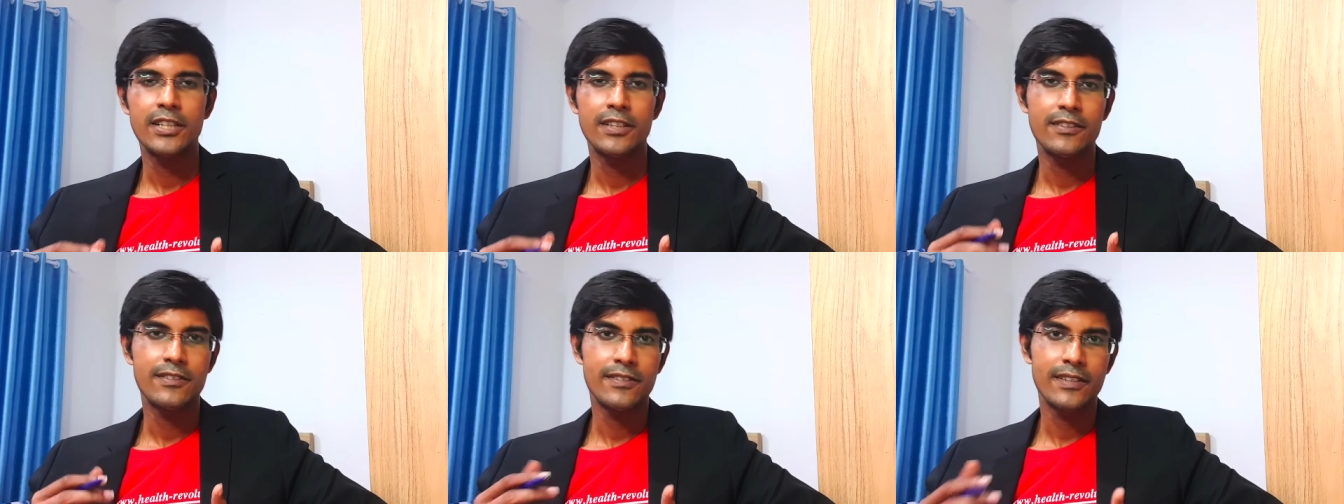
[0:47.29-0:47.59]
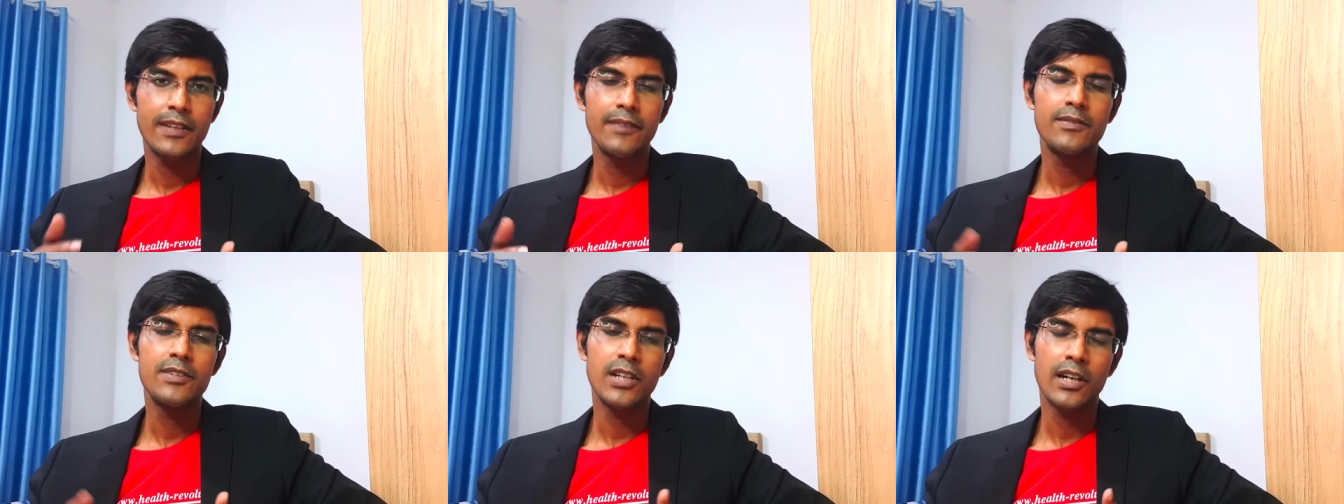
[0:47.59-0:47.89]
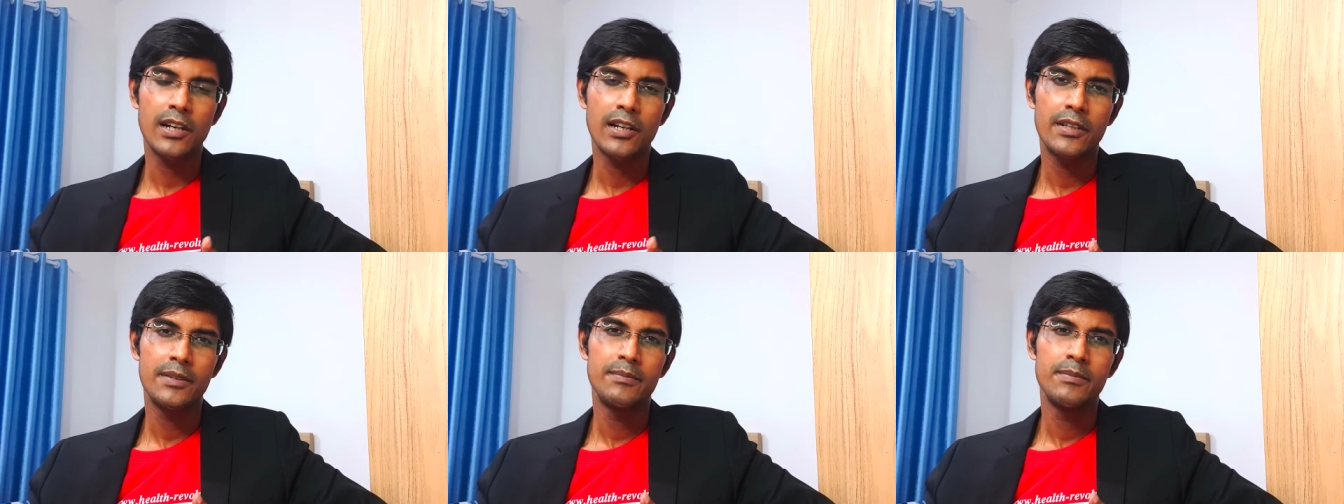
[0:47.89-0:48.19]
At the same
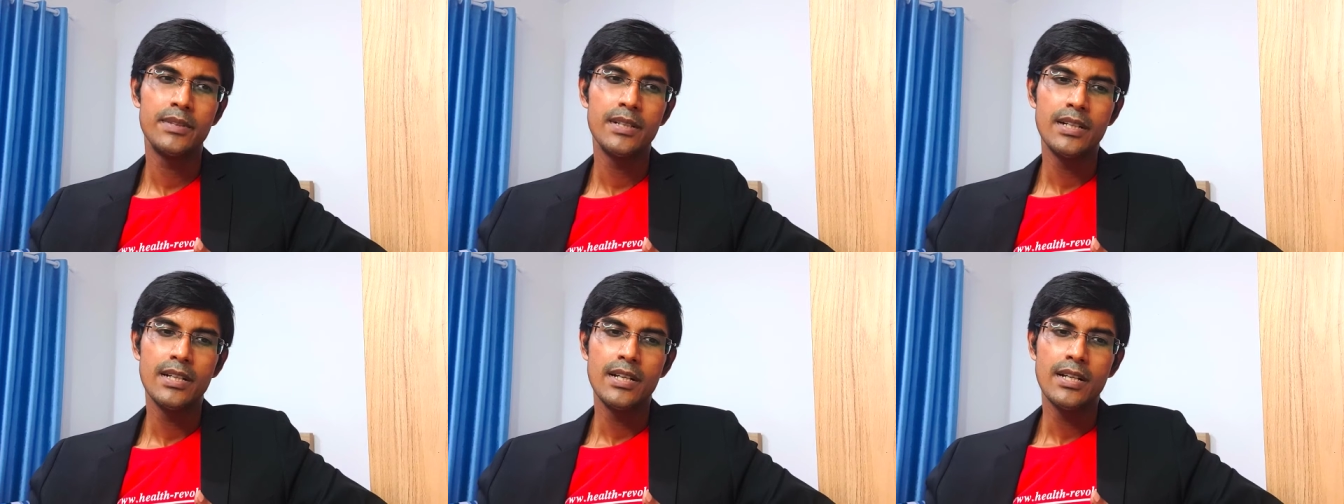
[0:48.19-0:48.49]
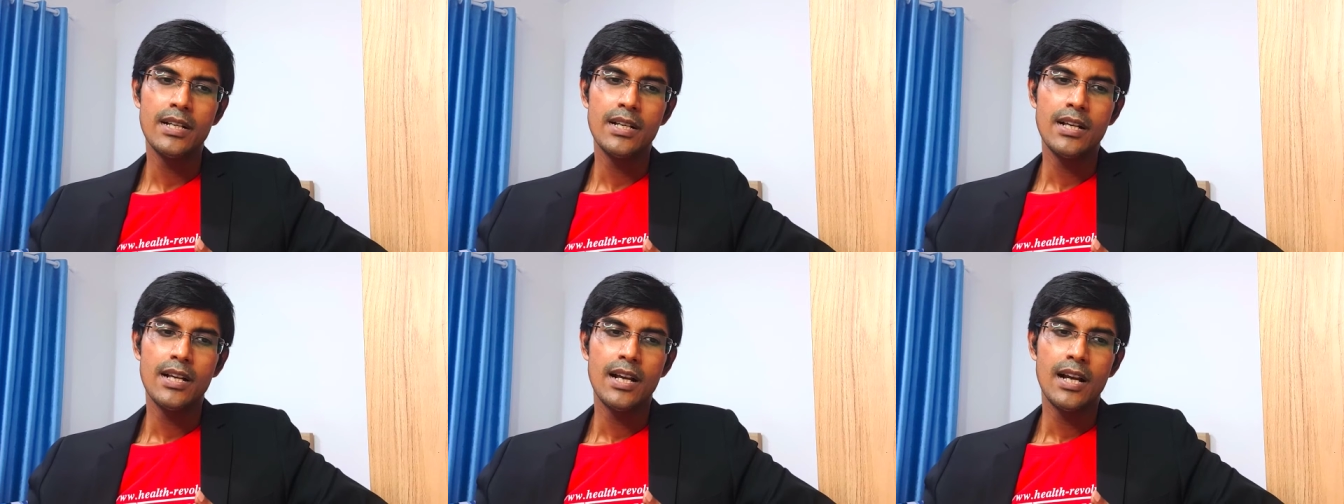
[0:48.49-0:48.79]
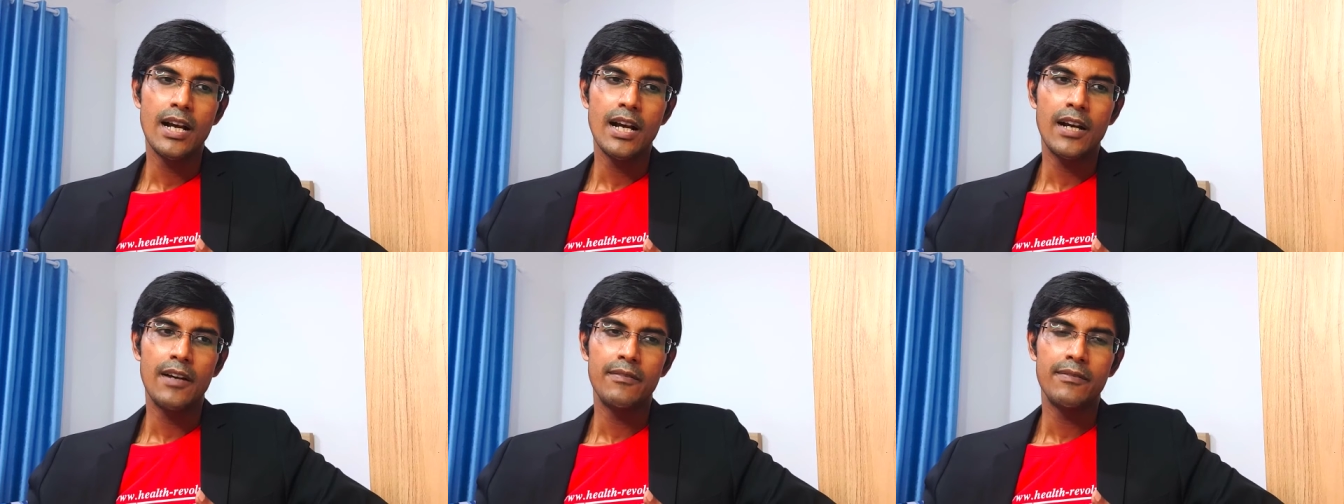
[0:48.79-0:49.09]
time,
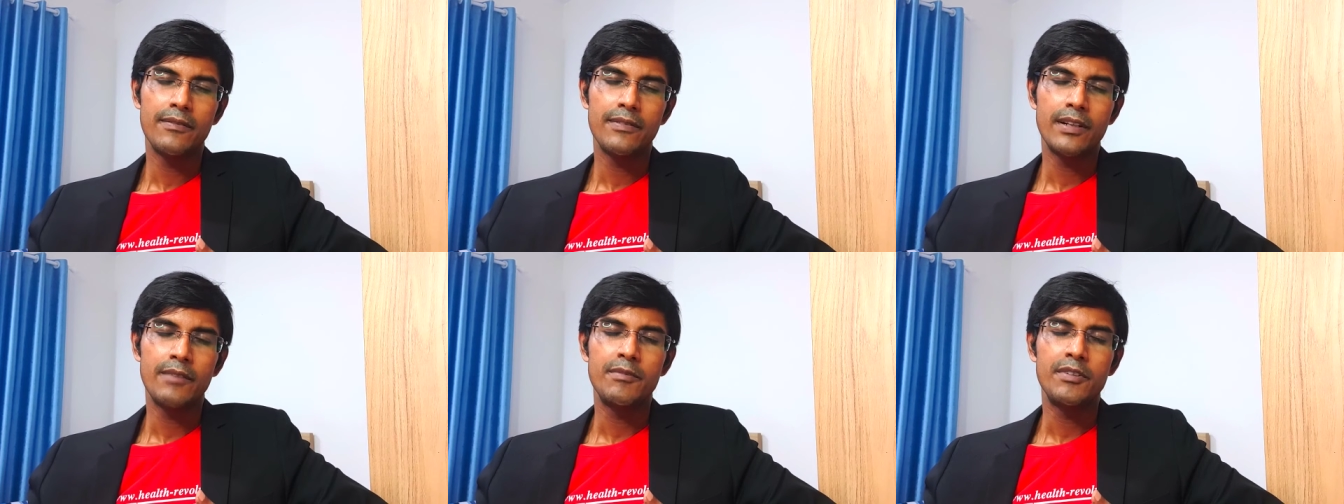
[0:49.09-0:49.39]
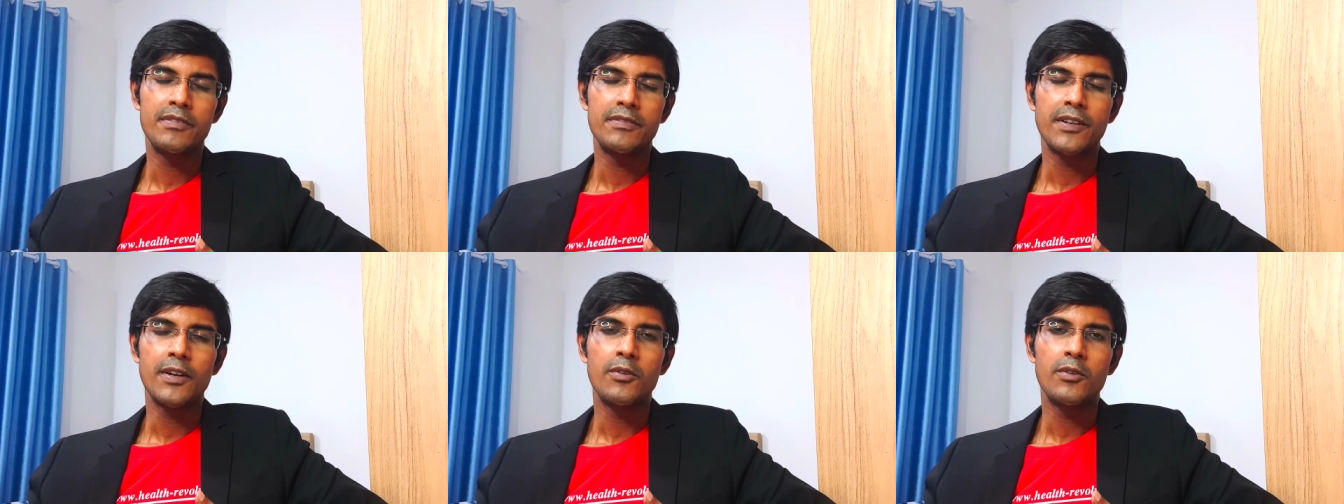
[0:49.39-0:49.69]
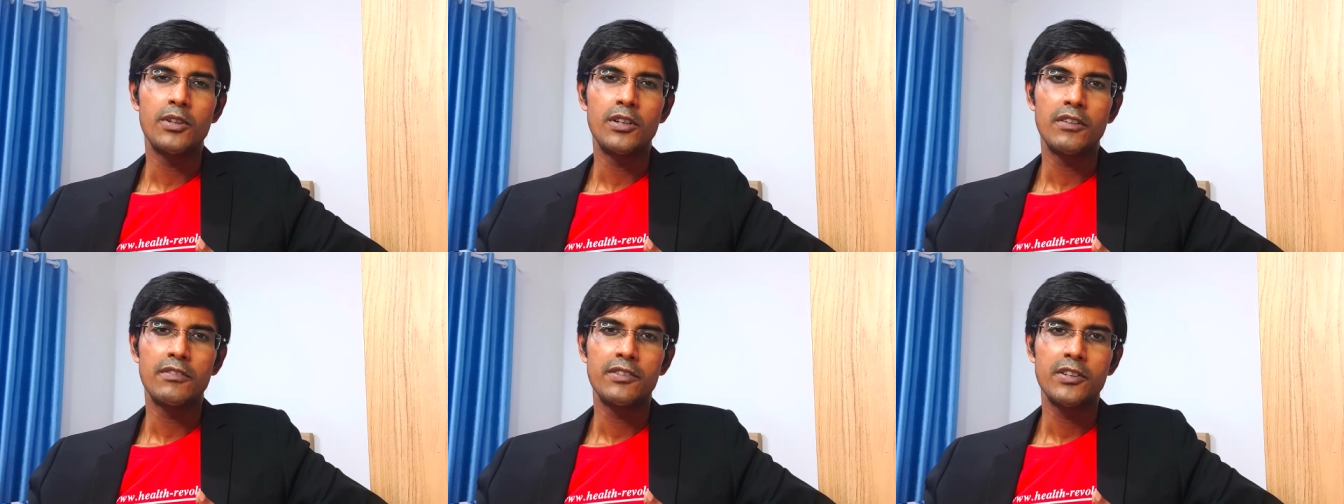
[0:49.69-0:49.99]
I'm a
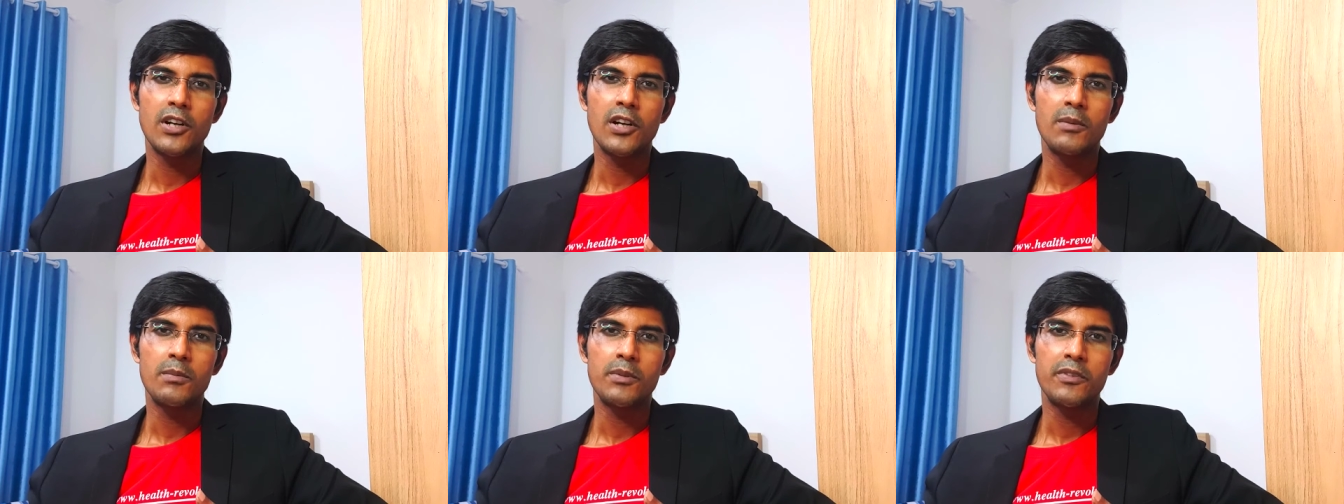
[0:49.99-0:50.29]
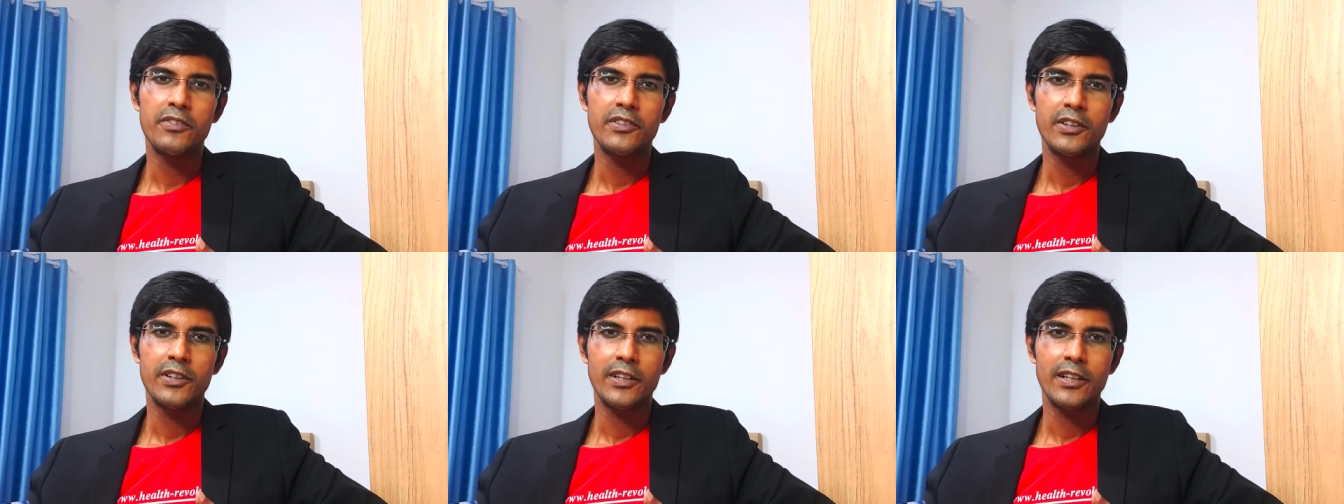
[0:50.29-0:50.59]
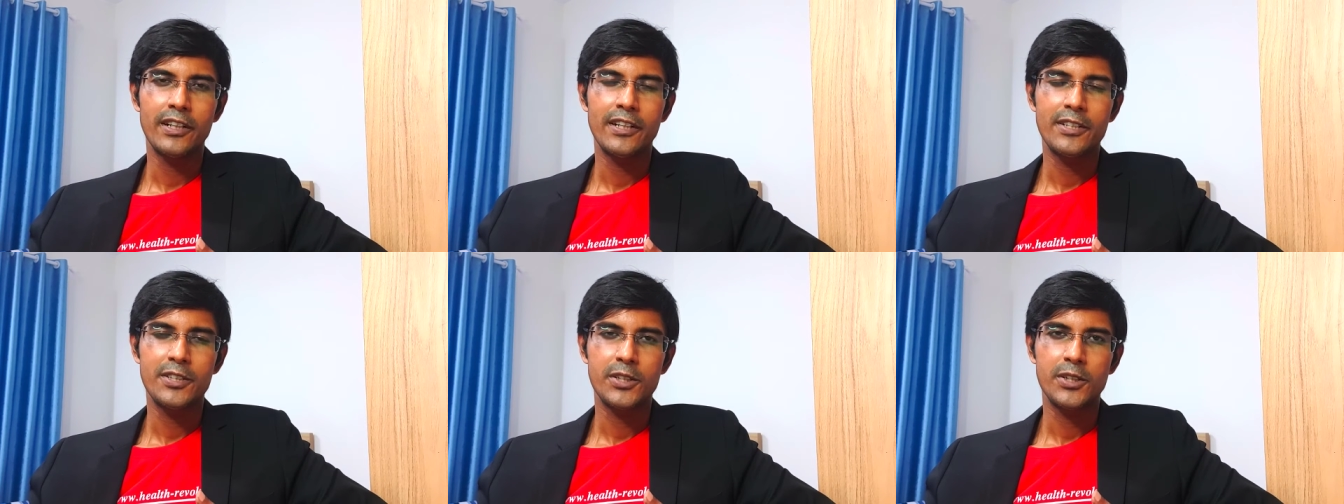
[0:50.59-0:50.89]
founder of a nonprofit
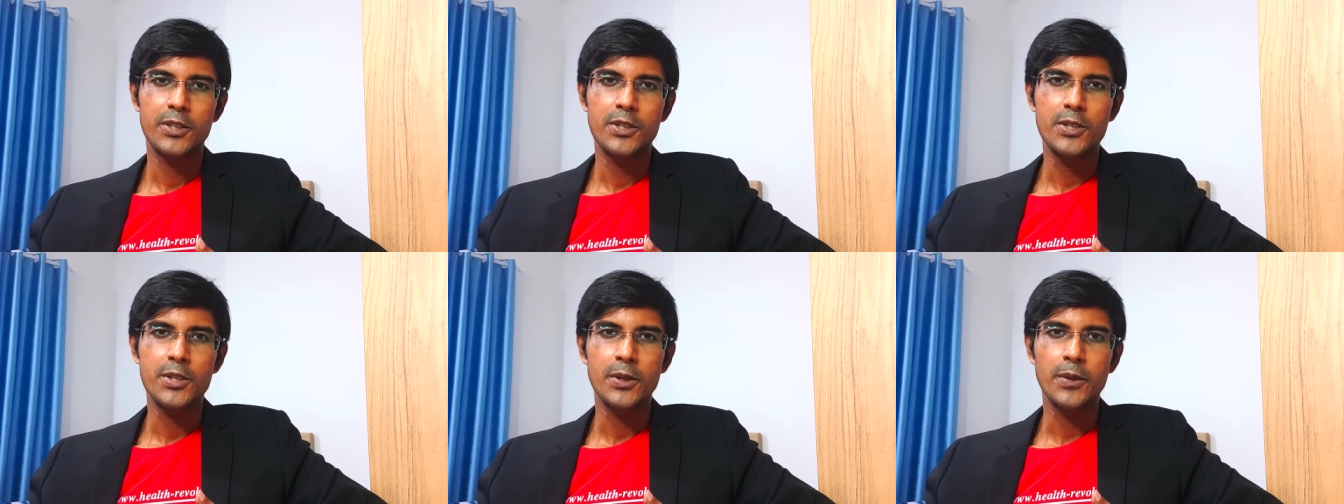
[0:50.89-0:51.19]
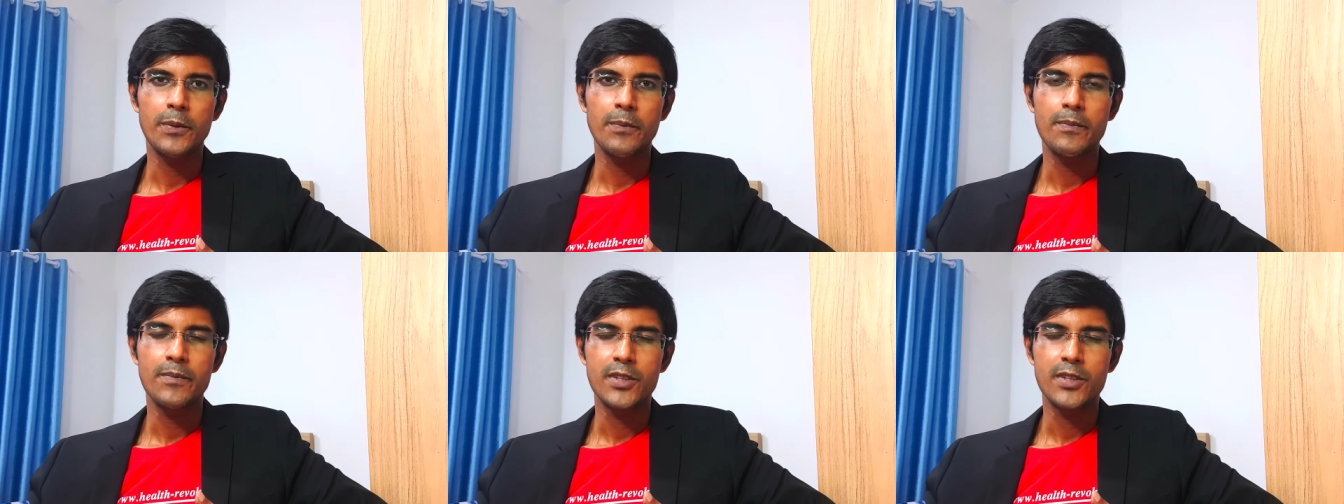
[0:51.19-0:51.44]
organization too.